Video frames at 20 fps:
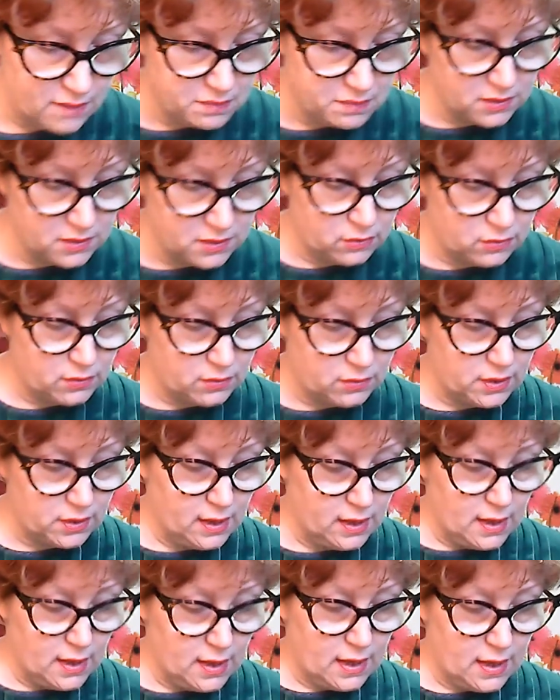balloon,
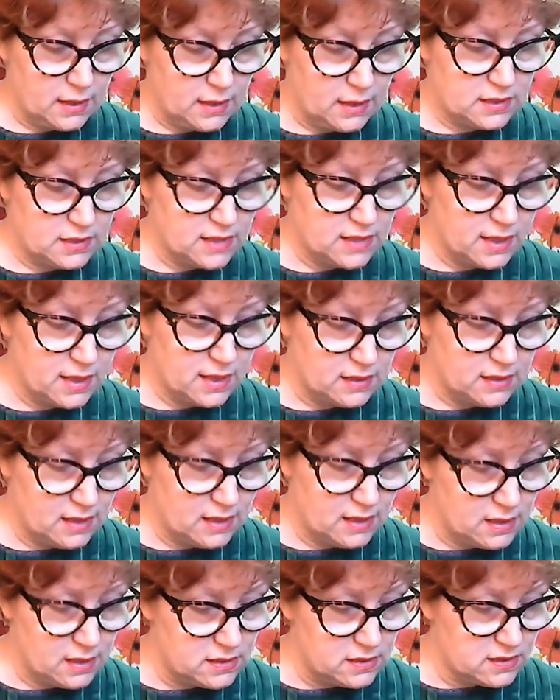and he tied the
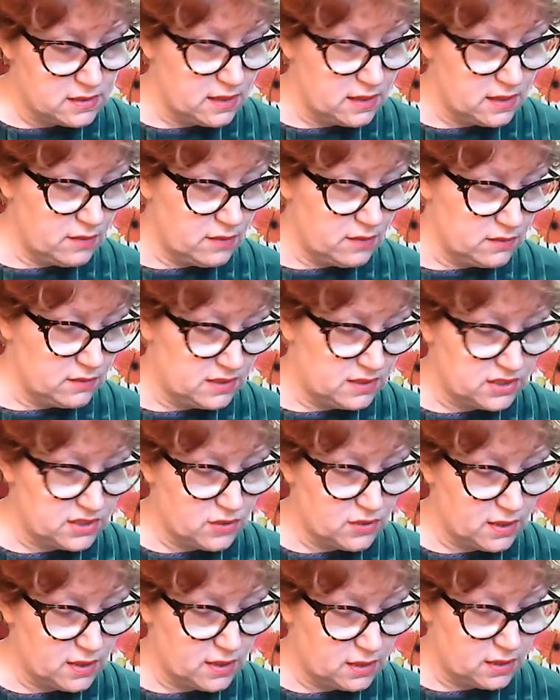end tight with a
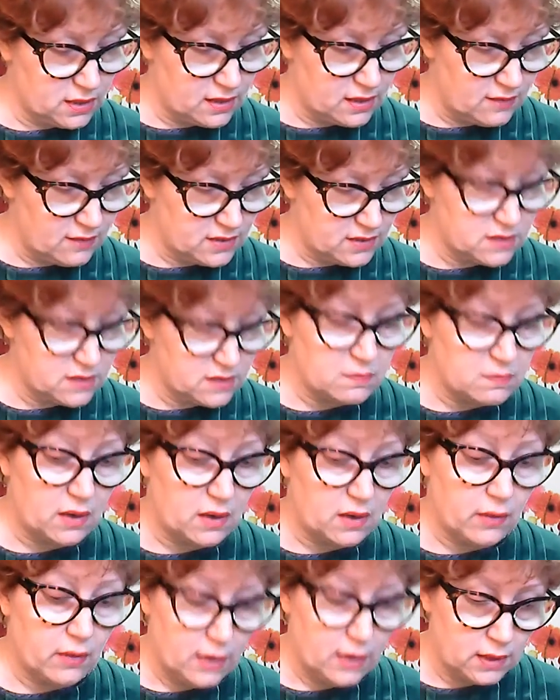string and gave it to
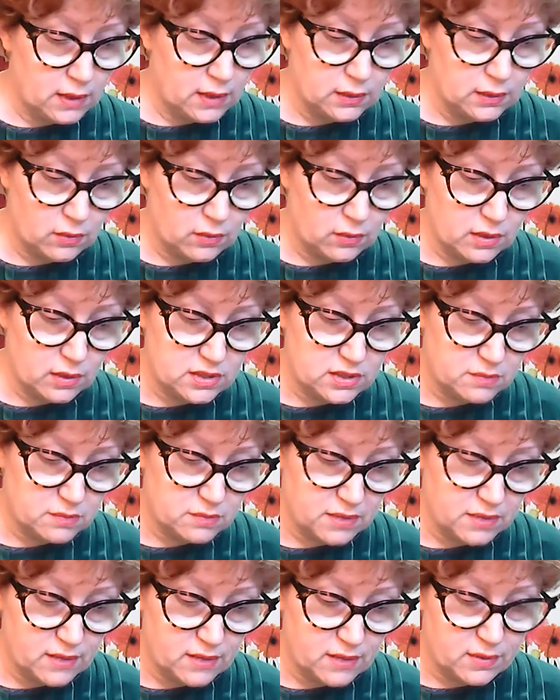Mary and Laura to
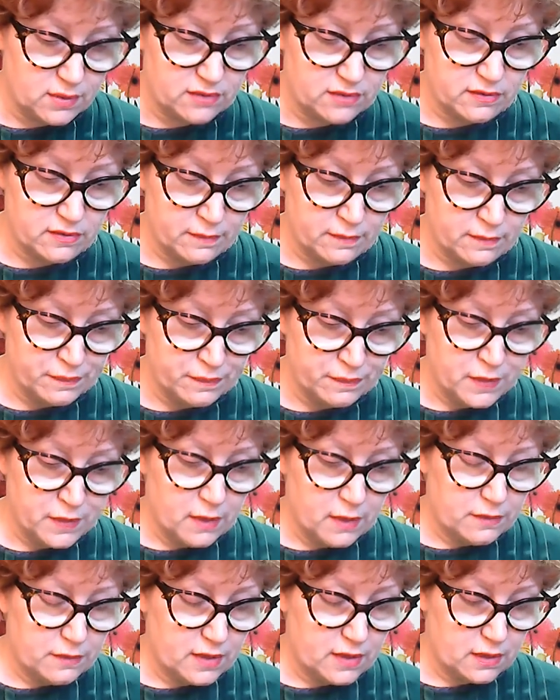play with.
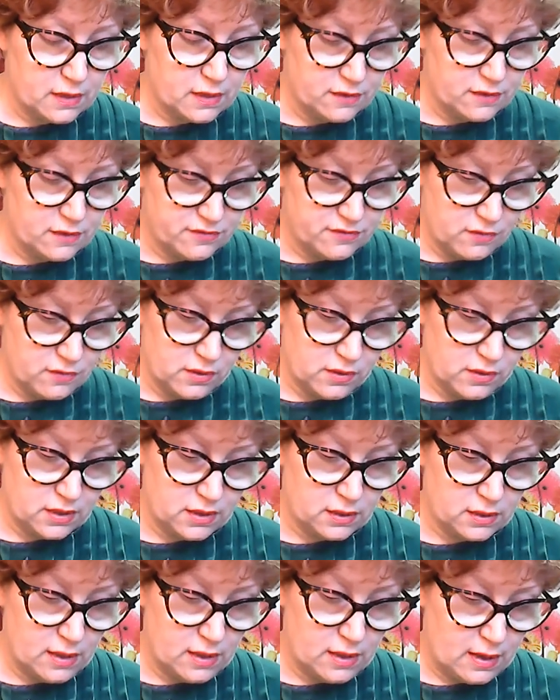They could throw it
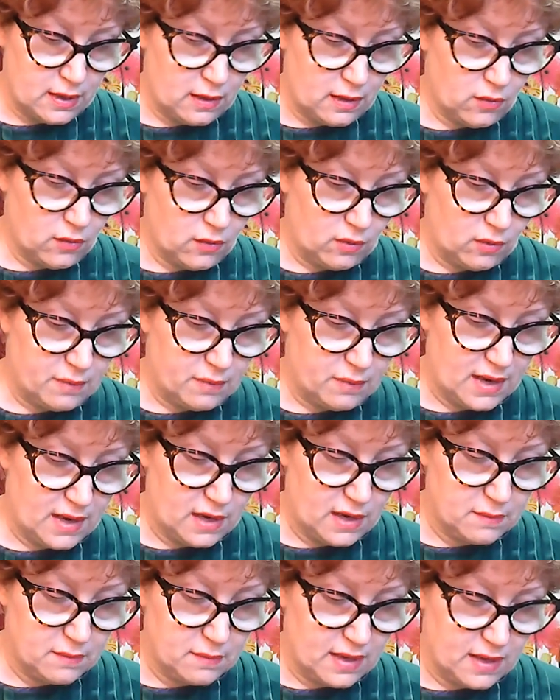in the air or pat
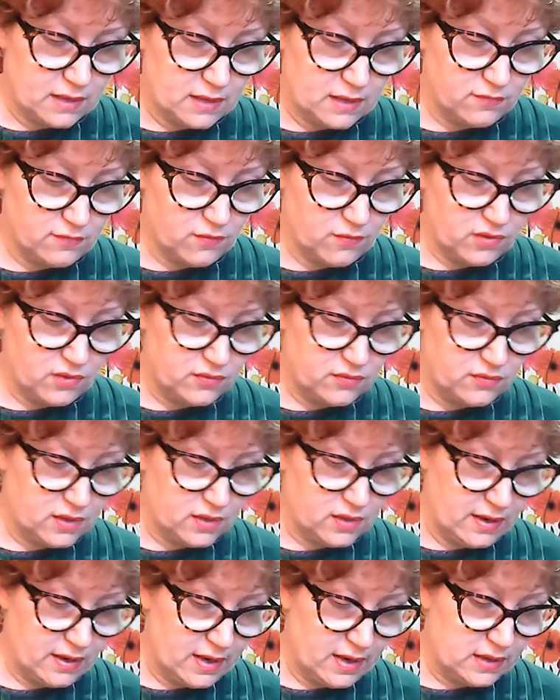it back and forth with their
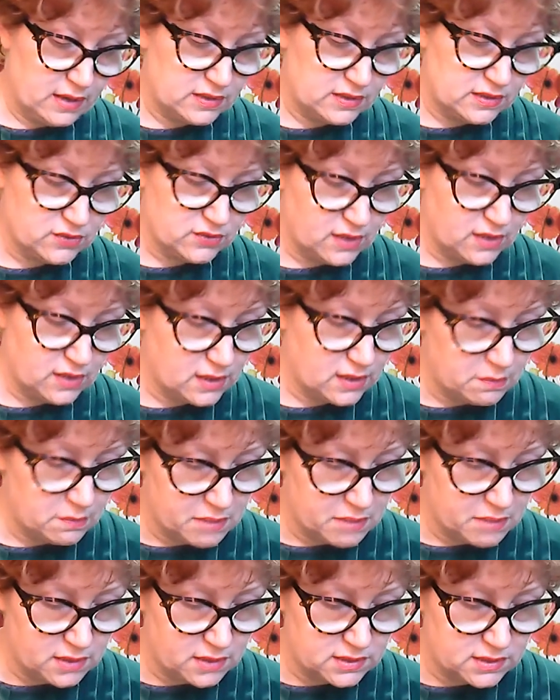hands, or they could
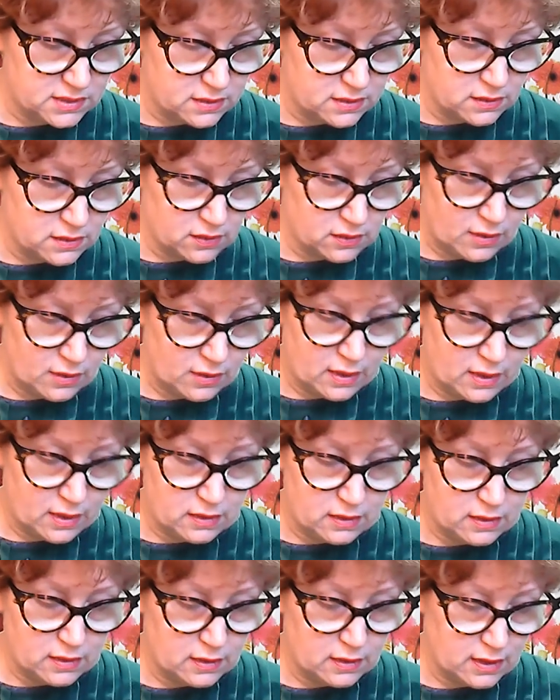bounce it on the
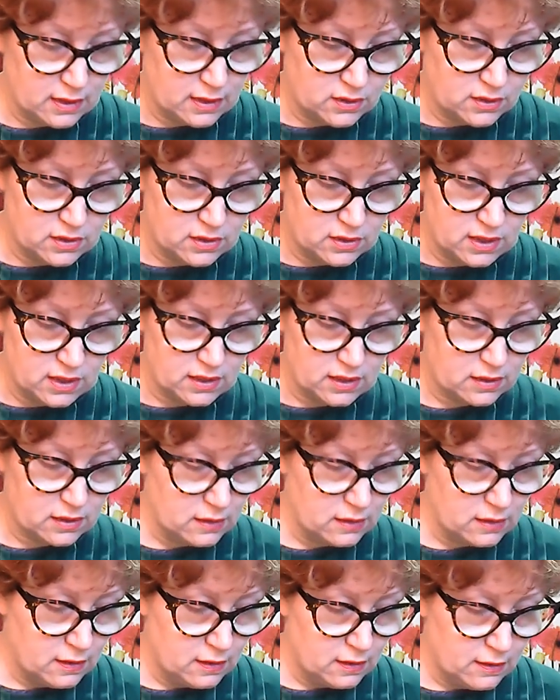ground and they could kick it.
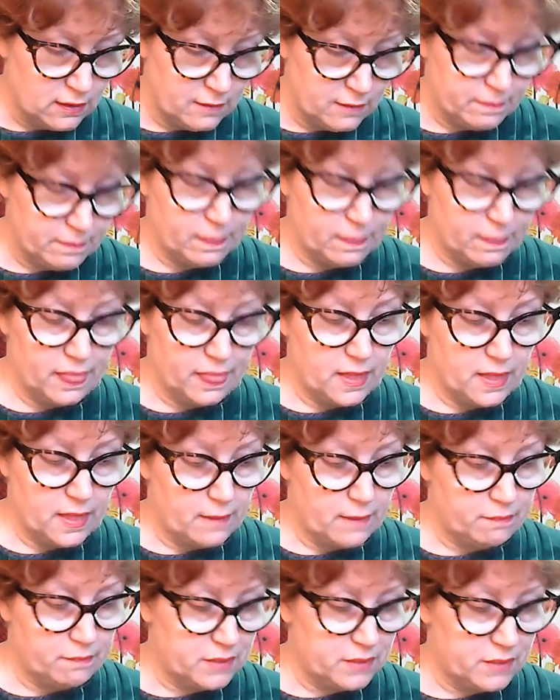
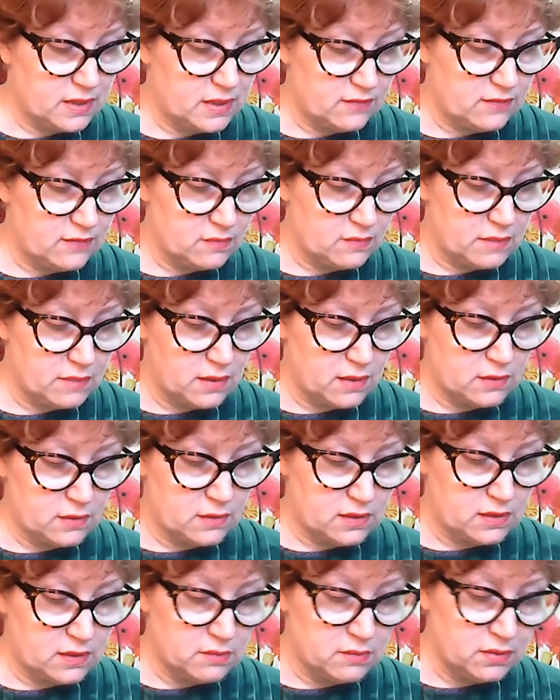But even better
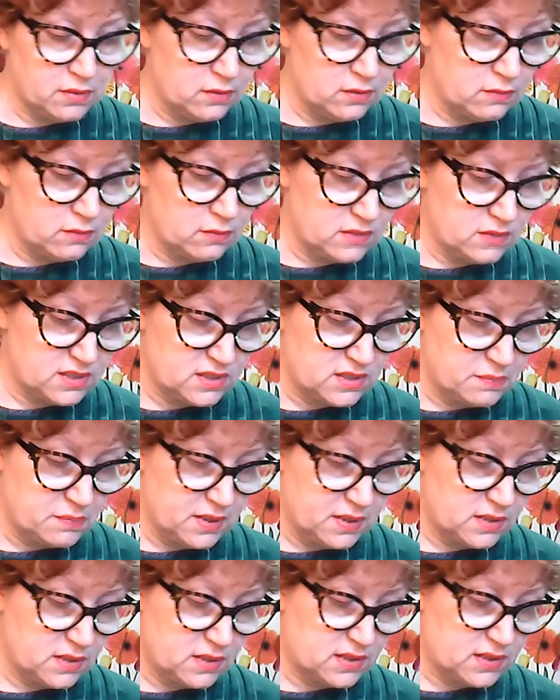than the balloon was the
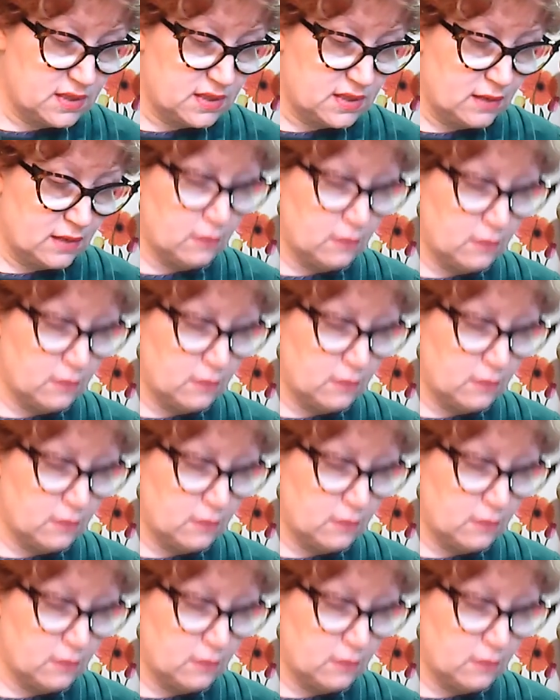pig's tail.